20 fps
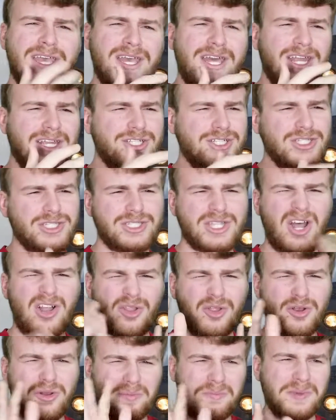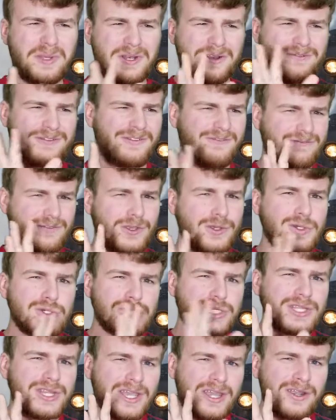It's just a little bit of
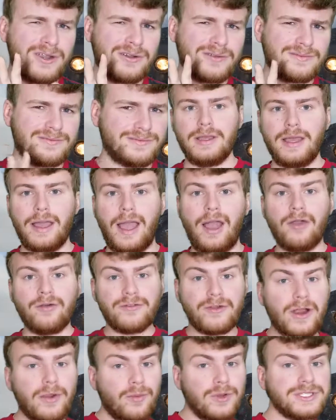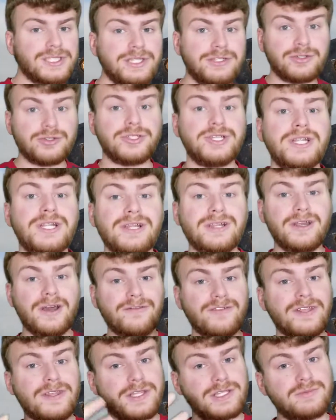confusion there. However, I was interested
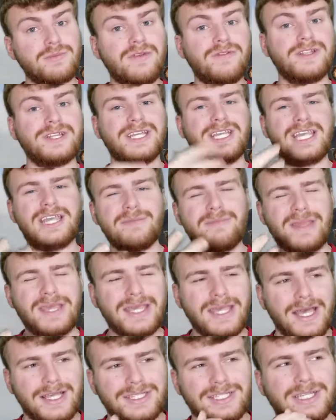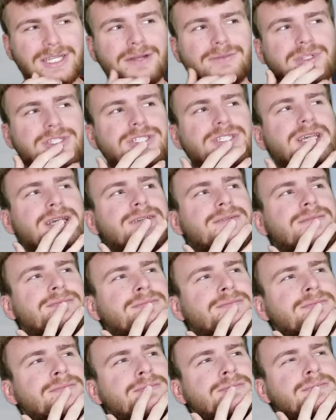enough in this movie to keep me guessing. I'm just like,
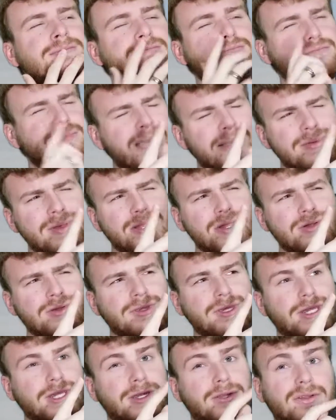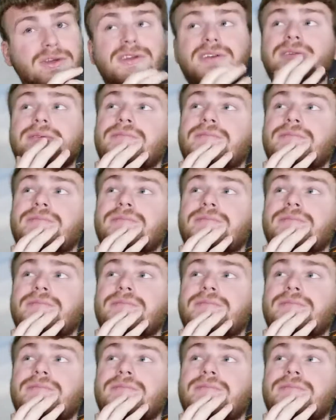maybe you're the killer.